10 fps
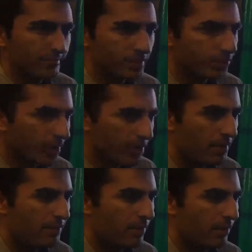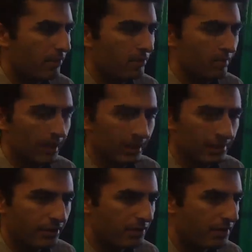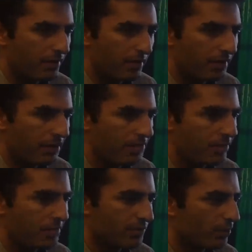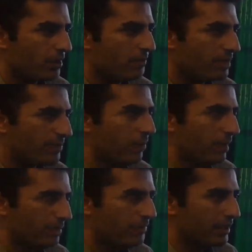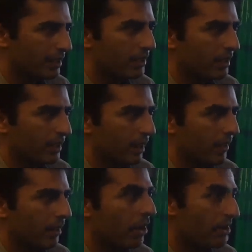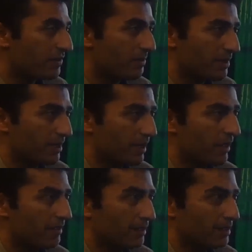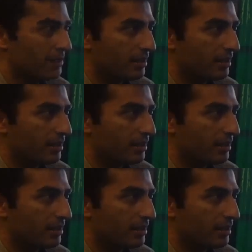20 people and 20 people on meetup, so almost 40 people have RSVP'd at least.